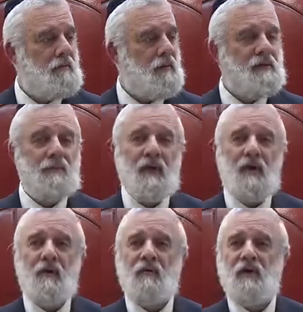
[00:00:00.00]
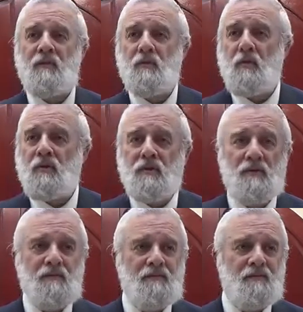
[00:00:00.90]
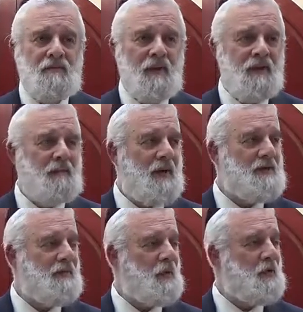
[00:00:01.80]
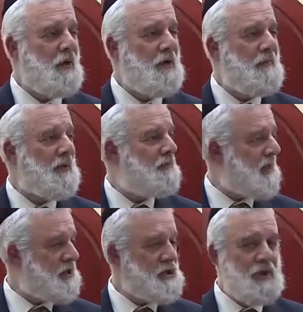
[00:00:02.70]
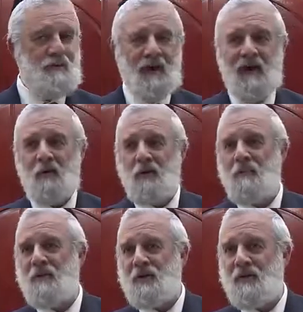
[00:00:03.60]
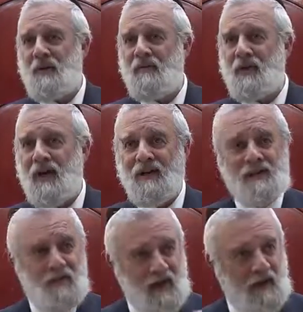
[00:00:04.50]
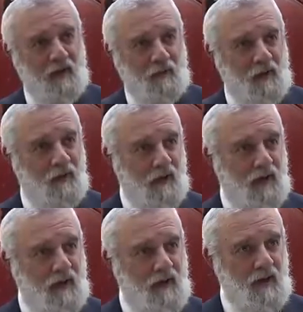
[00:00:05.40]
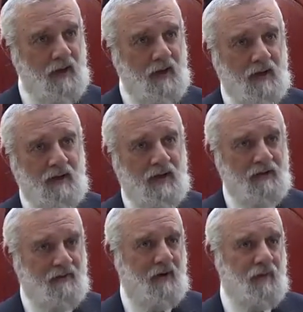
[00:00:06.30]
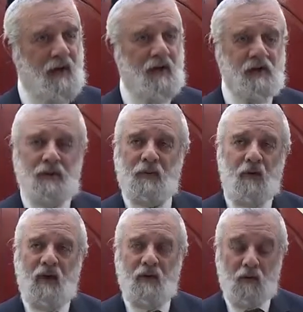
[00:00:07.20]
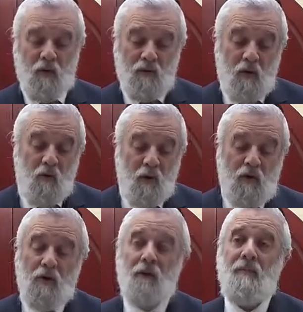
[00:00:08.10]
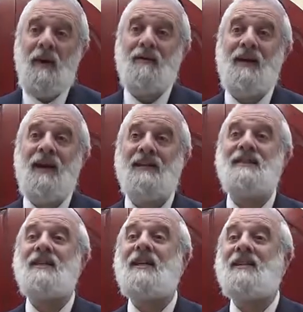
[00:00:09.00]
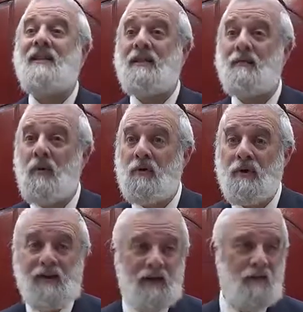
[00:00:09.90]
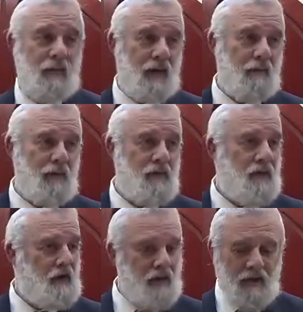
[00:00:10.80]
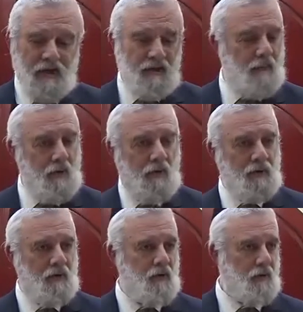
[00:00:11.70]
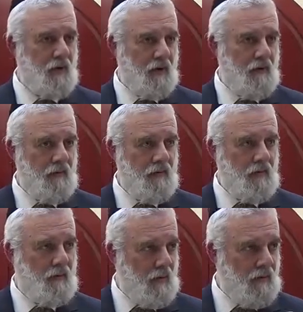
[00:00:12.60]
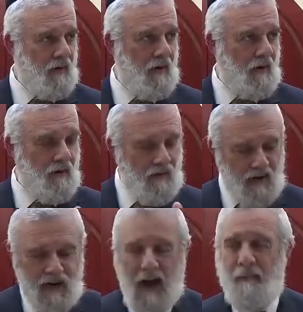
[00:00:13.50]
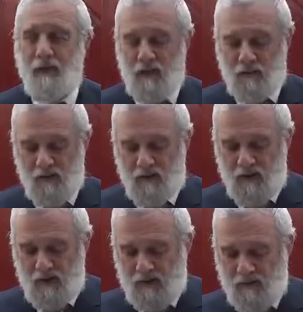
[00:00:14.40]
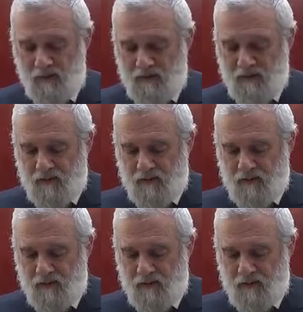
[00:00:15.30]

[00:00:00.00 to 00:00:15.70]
what's the beginning of Hashem's words? It depends if we're talking about Bereshit bara Elokim et hashamayim v'et haaretz, the beginning of the Torah, that in the very beginning Hashem created the world, or we're talking about Aseret HaDibrot, the Ten Commandments. They both are true here. They both are applicable. They both